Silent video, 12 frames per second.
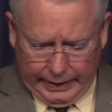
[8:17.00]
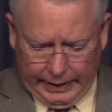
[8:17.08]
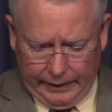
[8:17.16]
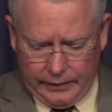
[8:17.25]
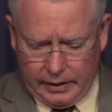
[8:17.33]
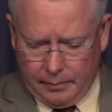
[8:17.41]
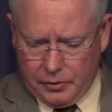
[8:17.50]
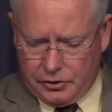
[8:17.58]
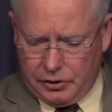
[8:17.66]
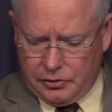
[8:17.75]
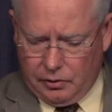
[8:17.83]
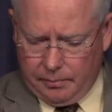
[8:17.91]
And the numbers
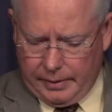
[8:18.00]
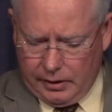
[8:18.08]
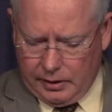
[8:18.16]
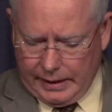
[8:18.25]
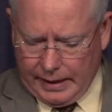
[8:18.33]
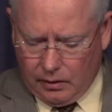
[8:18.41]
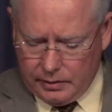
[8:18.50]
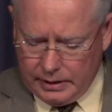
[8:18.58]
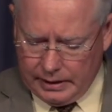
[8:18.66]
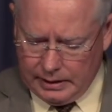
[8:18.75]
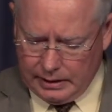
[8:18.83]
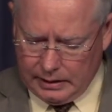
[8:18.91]
just don't bear it out.
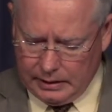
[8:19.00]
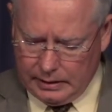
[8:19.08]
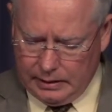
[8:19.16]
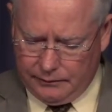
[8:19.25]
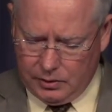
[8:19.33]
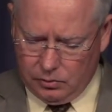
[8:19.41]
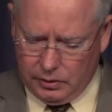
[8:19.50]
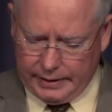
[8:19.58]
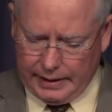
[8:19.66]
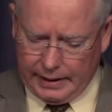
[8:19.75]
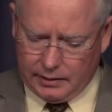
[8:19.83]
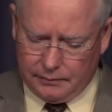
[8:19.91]
If you
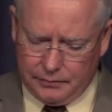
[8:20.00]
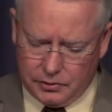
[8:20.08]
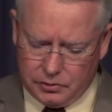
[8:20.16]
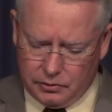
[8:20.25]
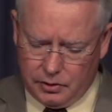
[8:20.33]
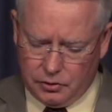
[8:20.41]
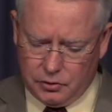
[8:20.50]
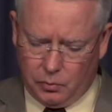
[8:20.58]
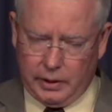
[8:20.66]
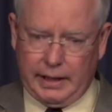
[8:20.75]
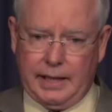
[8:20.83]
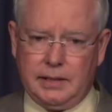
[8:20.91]
look at the fiscal year
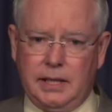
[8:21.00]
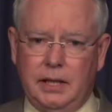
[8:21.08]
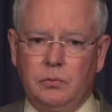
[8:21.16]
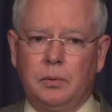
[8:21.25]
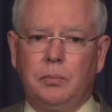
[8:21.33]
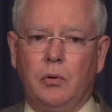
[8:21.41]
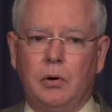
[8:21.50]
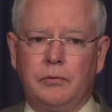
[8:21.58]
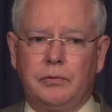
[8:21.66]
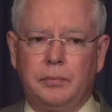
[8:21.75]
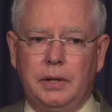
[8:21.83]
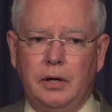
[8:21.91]
2018
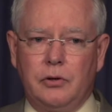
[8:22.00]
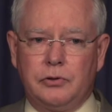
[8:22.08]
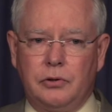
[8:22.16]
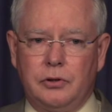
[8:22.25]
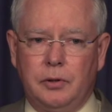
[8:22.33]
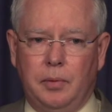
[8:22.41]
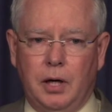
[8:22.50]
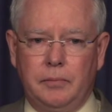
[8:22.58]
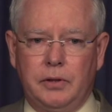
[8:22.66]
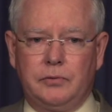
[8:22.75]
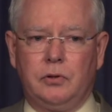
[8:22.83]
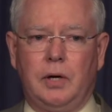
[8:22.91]
report from the Arizona
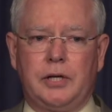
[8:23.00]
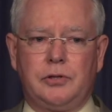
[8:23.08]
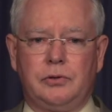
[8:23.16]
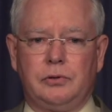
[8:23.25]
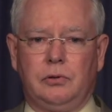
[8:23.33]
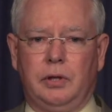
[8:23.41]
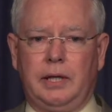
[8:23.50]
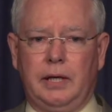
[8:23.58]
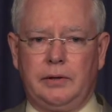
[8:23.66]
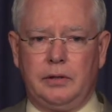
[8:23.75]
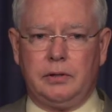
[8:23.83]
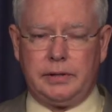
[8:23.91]
Department of Corrections looking
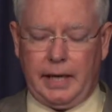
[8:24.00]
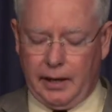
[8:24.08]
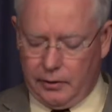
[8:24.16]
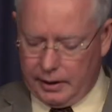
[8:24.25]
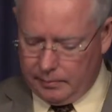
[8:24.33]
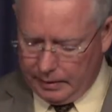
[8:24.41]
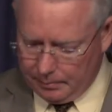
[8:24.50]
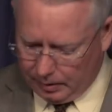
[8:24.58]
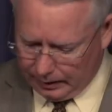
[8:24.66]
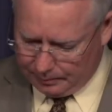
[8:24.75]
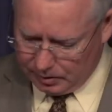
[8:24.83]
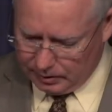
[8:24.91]
at their entire inmate
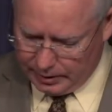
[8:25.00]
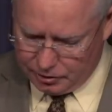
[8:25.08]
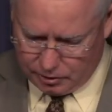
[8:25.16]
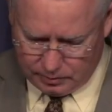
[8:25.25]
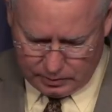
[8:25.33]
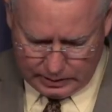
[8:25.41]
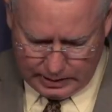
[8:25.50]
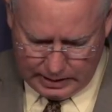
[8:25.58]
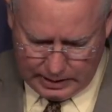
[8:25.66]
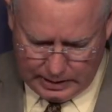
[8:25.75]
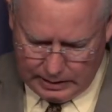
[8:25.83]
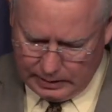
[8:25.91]
population,
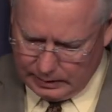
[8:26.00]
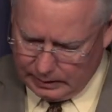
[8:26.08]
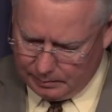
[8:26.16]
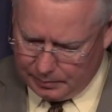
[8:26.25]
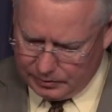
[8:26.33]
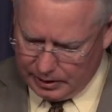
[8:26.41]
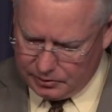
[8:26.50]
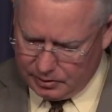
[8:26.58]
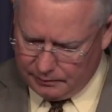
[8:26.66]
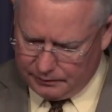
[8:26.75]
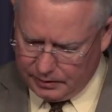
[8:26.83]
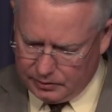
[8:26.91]
possession
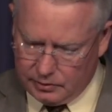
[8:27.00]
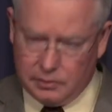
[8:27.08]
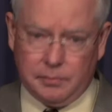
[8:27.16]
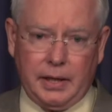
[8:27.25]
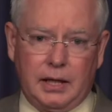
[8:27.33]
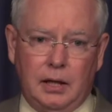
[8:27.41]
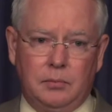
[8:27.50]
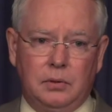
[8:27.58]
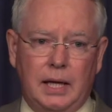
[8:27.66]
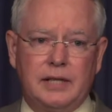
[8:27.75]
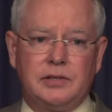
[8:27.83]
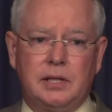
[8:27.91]
offenses make up
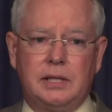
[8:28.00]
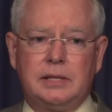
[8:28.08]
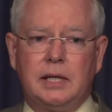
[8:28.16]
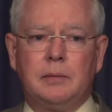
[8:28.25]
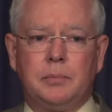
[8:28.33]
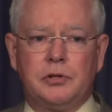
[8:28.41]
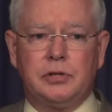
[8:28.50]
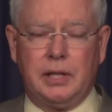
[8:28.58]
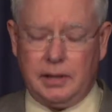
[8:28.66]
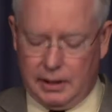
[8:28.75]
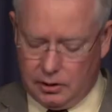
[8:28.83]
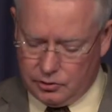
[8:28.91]
less than
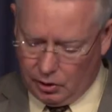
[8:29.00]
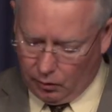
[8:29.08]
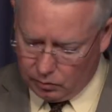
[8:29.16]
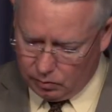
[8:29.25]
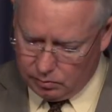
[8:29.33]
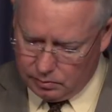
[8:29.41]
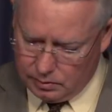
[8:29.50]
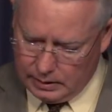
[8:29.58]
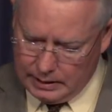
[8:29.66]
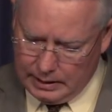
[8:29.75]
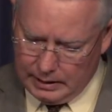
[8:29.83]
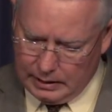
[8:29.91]
10% in total
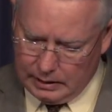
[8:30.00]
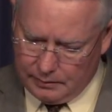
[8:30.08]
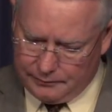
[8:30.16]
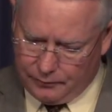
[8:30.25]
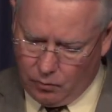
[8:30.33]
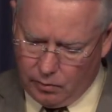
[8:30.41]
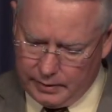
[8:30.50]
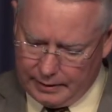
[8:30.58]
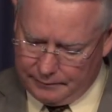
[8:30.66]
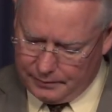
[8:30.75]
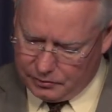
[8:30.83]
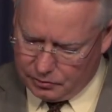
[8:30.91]
for
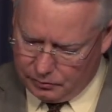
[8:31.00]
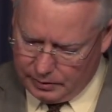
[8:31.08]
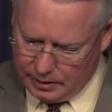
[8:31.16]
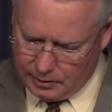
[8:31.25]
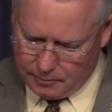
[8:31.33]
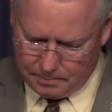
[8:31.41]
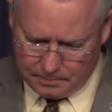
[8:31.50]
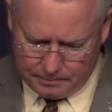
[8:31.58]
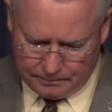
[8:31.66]
that fiscal year.